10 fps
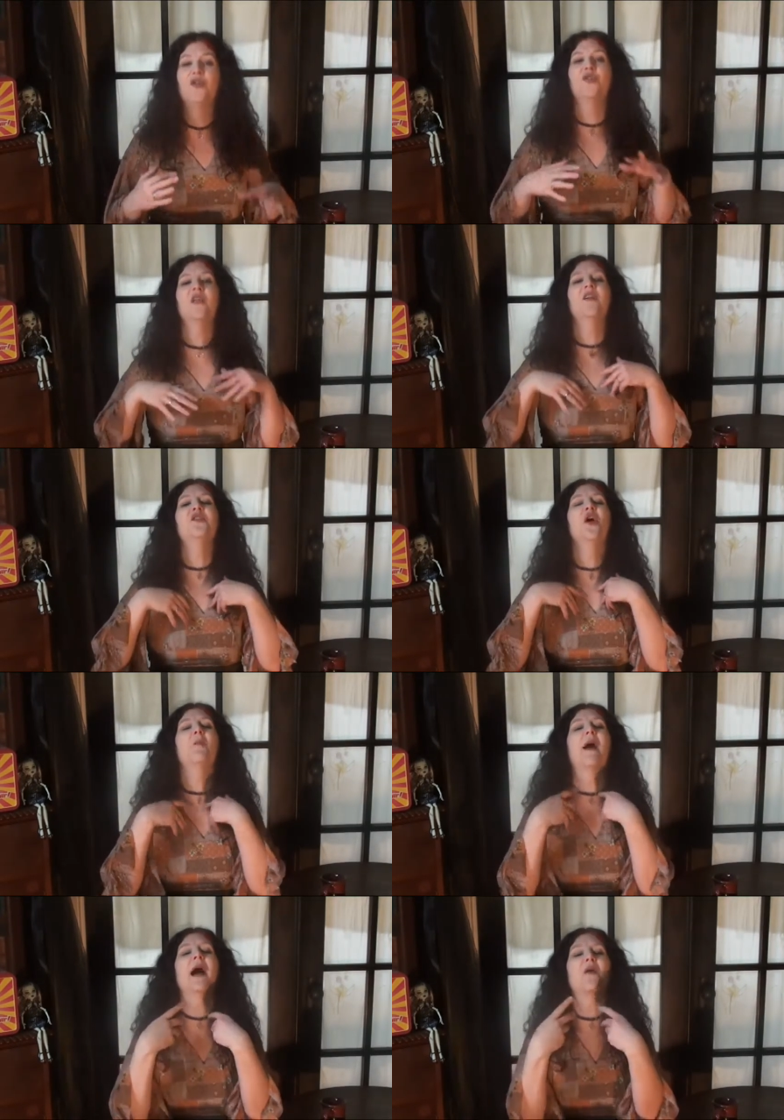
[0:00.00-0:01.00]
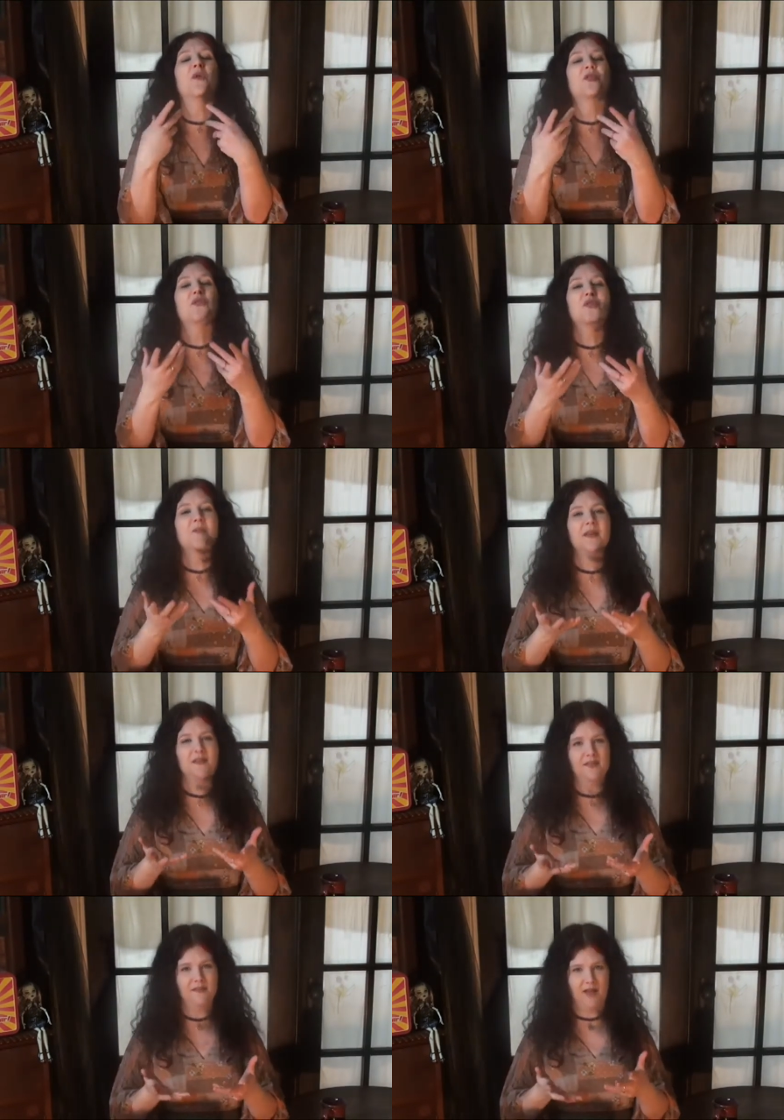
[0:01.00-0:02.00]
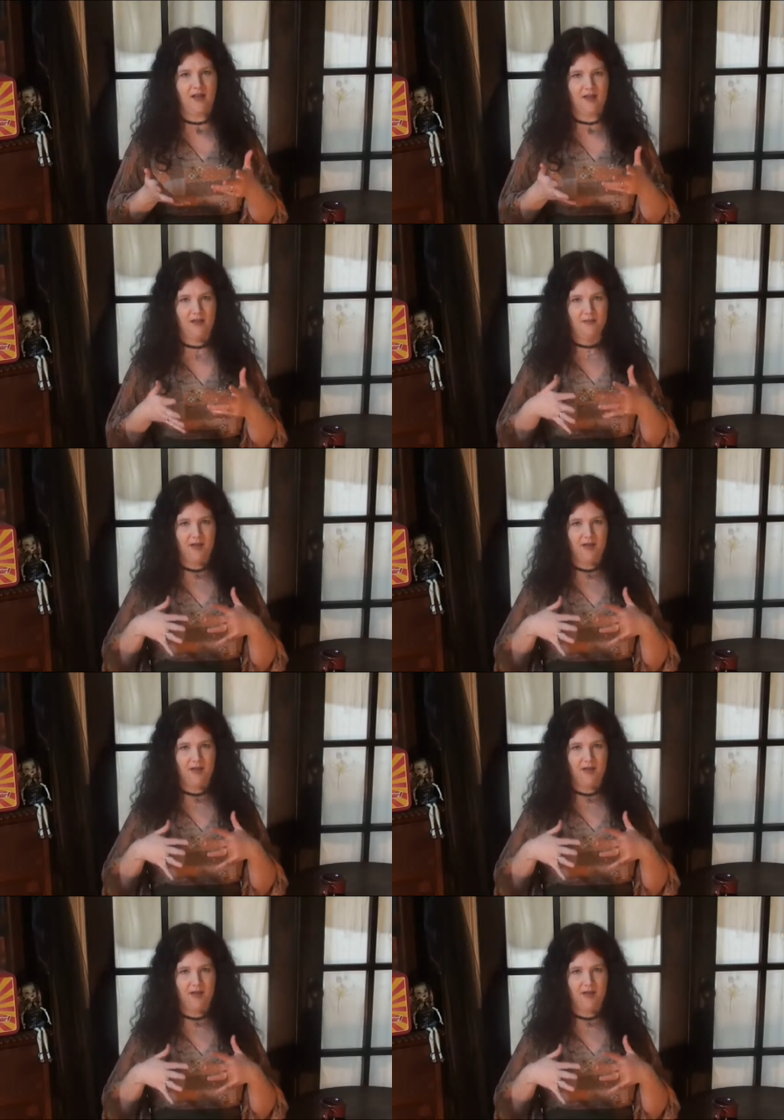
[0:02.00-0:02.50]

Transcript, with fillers: So let's go backward through the mists of time.